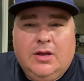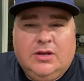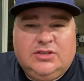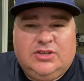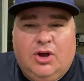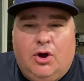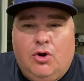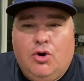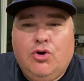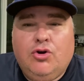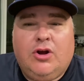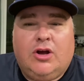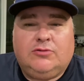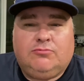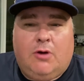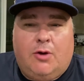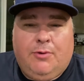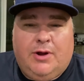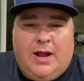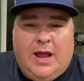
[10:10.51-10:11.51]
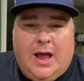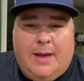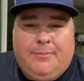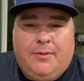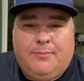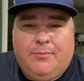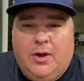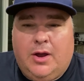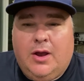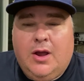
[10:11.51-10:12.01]
So who knows what would have
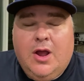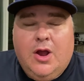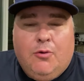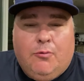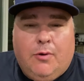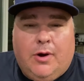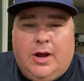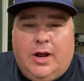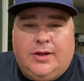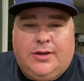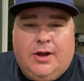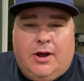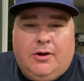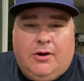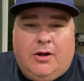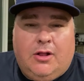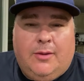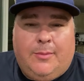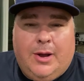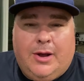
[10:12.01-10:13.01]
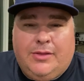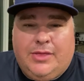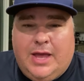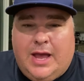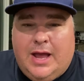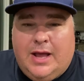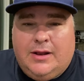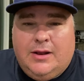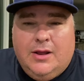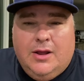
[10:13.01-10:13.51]
happened, but we're going to talk all about
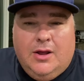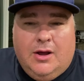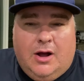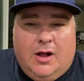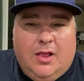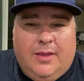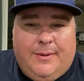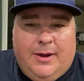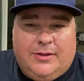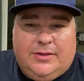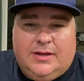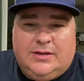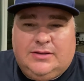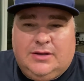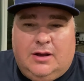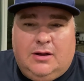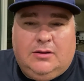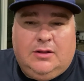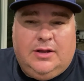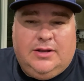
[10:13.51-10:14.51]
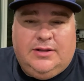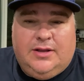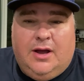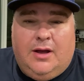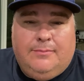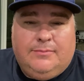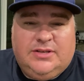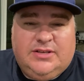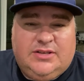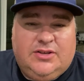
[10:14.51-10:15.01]
that, all about this ugly,
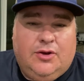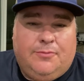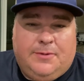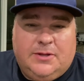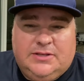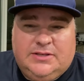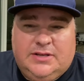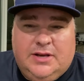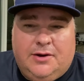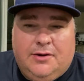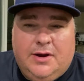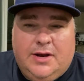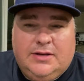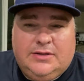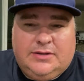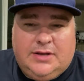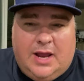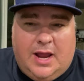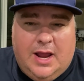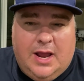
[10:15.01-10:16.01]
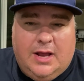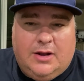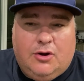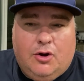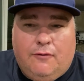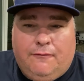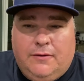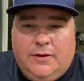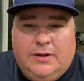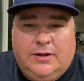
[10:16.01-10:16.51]
dumb, stupid series, and
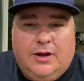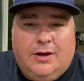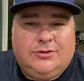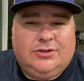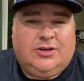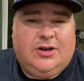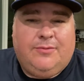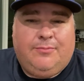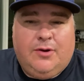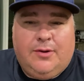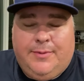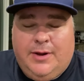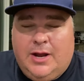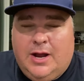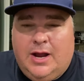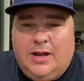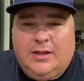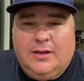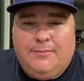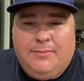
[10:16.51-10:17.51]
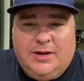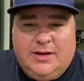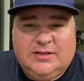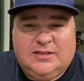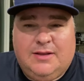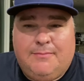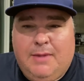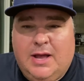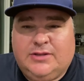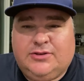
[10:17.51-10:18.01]
hopefully the Dodgers can put it behind them
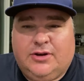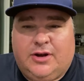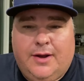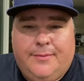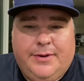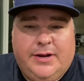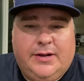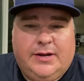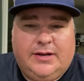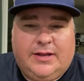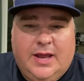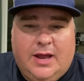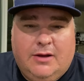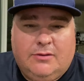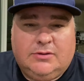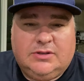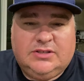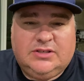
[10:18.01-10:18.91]
because the Mets are coming into town.